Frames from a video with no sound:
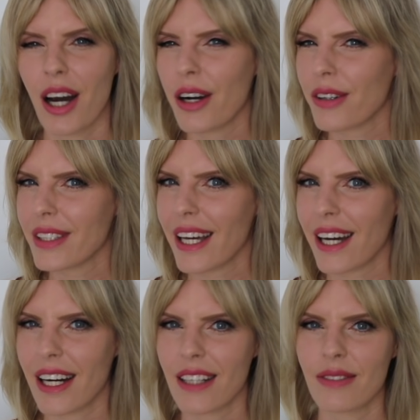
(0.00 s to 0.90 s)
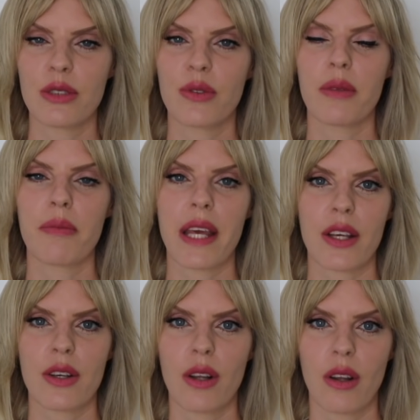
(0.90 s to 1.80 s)
oh yeah which will
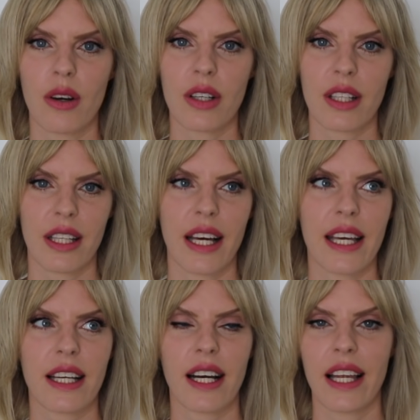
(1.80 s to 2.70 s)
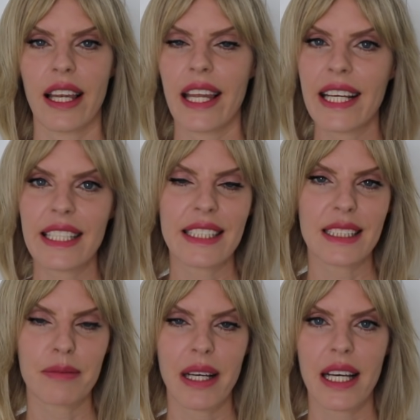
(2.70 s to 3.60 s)
make you look like a
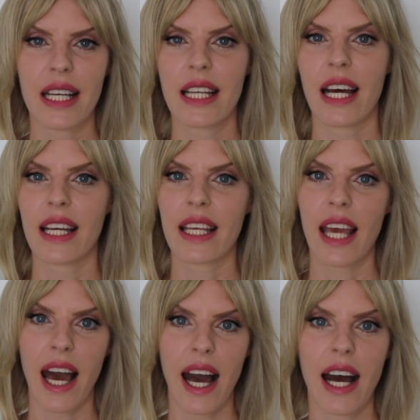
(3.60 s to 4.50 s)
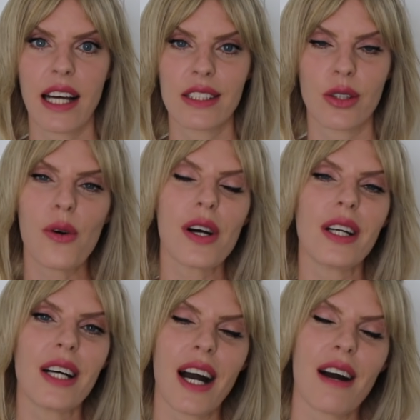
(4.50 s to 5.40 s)
ladies man a cat
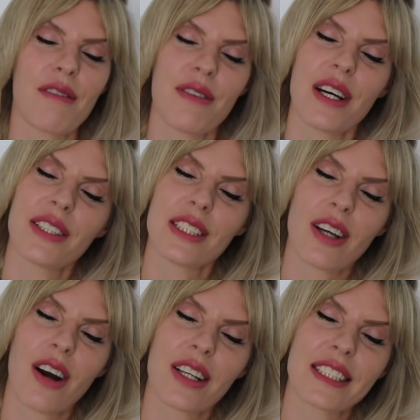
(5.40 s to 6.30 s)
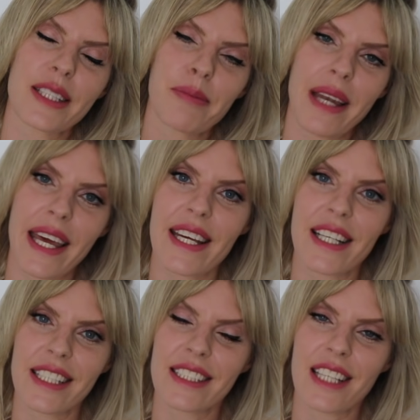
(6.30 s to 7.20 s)
or a very toxic
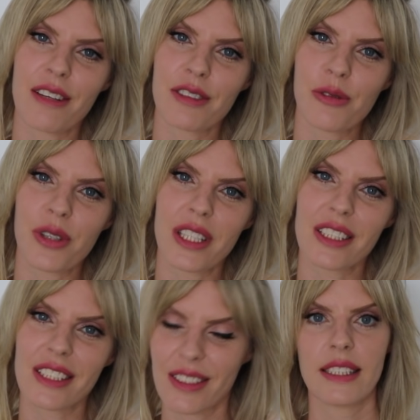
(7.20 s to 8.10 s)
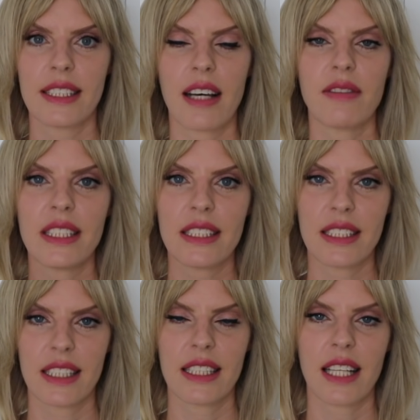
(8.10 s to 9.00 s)
player in other words
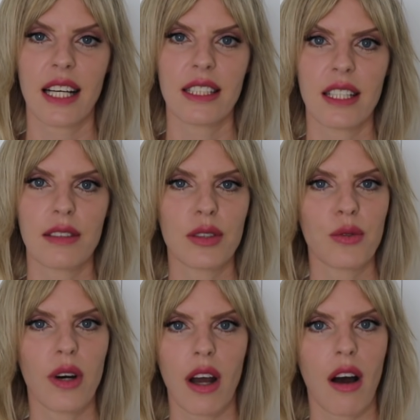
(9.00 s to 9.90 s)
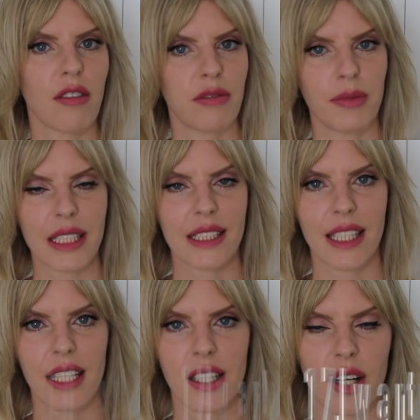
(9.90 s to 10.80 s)
17 another one of mixed
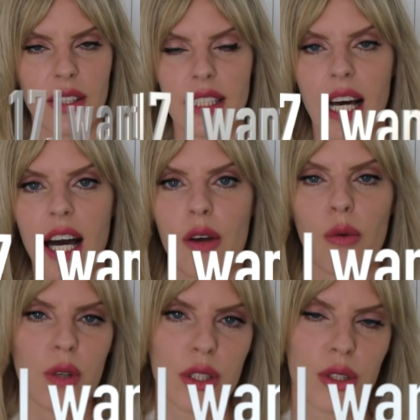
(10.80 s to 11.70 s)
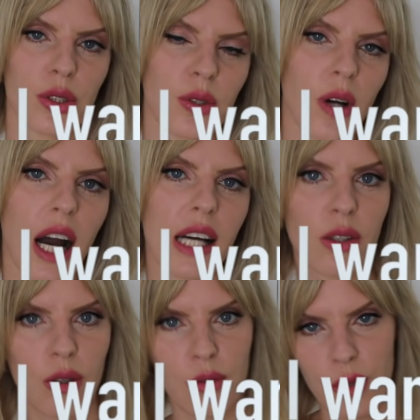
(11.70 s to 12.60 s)
signals i want you i
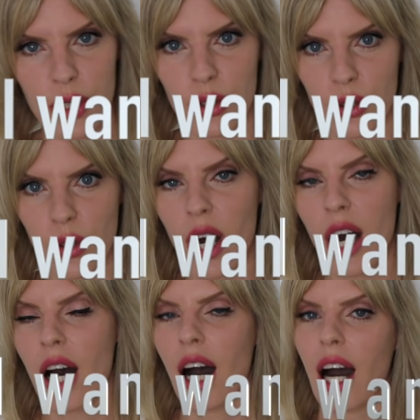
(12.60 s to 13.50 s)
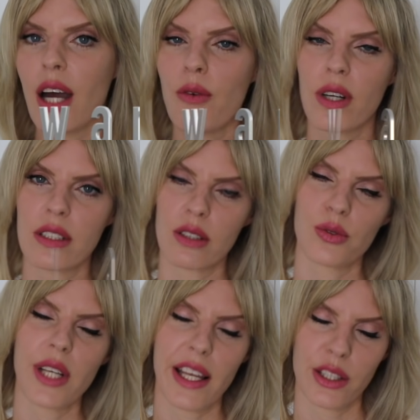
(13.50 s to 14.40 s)
don't want you I want a
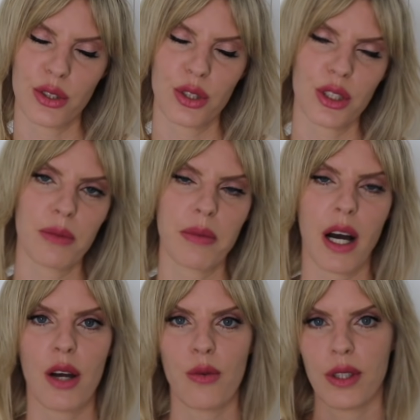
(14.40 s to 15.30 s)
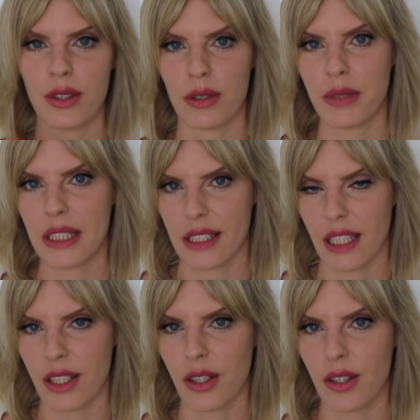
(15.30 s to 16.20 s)
relationship, I want to be
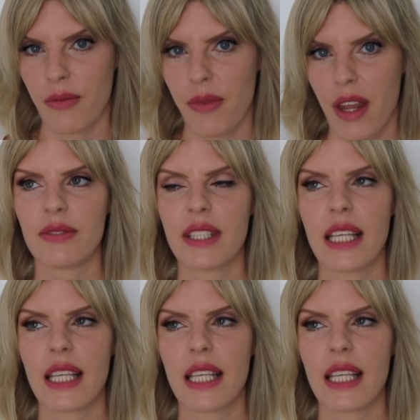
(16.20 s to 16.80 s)
single. It's a